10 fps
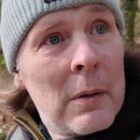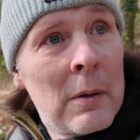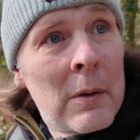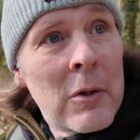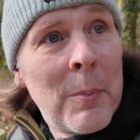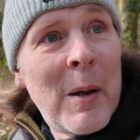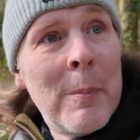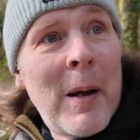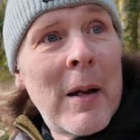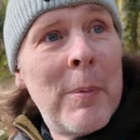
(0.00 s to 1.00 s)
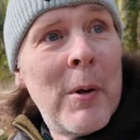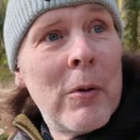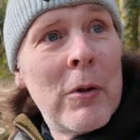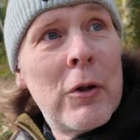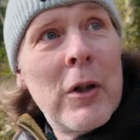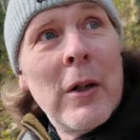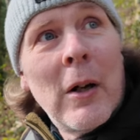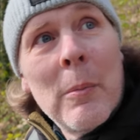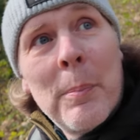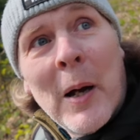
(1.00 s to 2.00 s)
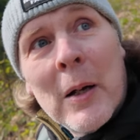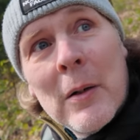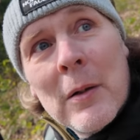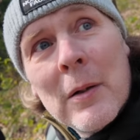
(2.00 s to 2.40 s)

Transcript: Oh, there's a big magpie on the tree now, but